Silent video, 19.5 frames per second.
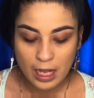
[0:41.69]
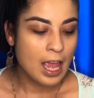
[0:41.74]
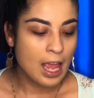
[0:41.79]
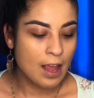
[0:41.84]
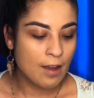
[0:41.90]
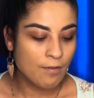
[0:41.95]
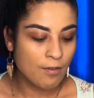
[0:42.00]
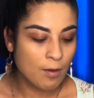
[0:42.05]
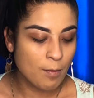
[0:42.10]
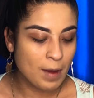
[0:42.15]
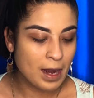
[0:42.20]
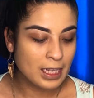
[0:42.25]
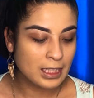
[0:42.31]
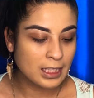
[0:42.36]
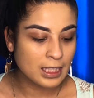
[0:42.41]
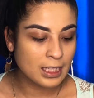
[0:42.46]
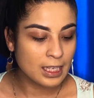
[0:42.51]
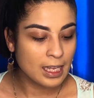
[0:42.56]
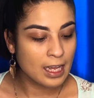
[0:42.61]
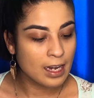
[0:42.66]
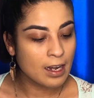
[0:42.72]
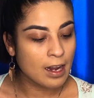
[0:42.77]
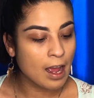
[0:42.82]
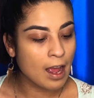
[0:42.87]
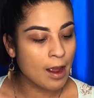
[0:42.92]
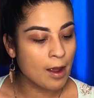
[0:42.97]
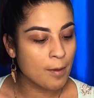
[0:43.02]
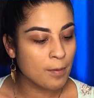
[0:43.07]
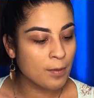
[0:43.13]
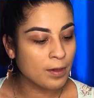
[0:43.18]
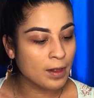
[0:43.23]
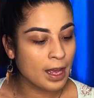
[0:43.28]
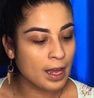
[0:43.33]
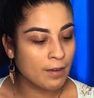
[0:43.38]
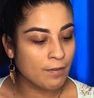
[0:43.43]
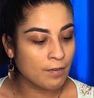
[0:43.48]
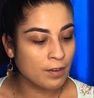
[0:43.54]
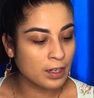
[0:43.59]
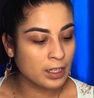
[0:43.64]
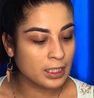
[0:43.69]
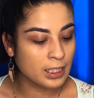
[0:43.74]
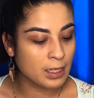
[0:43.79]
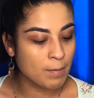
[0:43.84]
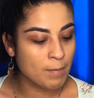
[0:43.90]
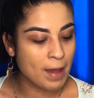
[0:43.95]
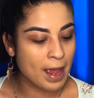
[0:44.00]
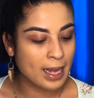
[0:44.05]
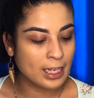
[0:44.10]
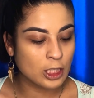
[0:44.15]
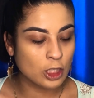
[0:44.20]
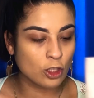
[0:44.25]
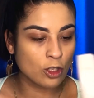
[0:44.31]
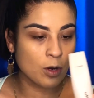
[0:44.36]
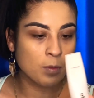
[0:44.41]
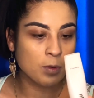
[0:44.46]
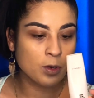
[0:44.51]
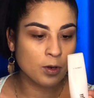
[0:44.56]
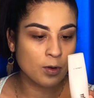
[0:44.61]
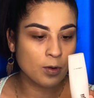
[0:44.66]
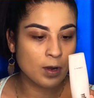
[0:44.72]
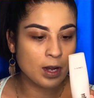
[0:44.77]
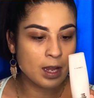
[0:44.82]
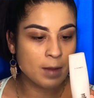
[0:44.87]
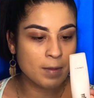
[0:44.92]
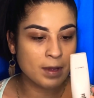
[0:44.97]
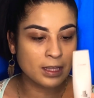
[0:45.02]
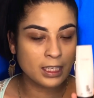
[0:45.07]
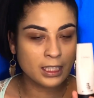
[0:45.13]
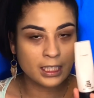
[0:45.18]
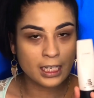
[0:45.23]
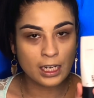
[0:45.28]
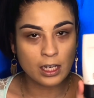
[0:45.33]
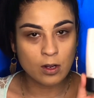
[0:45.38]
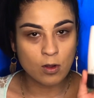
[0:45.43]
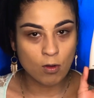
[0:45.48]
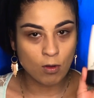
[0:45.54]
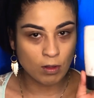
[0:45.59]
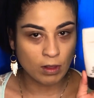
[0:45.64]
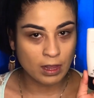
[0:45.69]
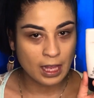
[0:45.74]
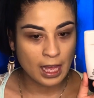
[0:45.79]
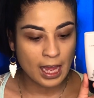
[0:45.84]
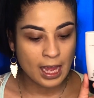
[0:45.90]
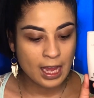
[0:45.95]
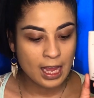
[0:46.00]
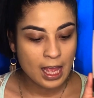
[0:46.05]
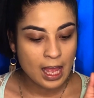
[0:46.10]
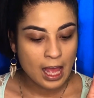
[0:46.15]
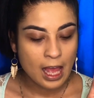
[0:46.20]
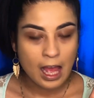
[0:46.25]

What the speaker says: And for my skin, I applied first the MAC Strobe Cream in the shade Gold Light.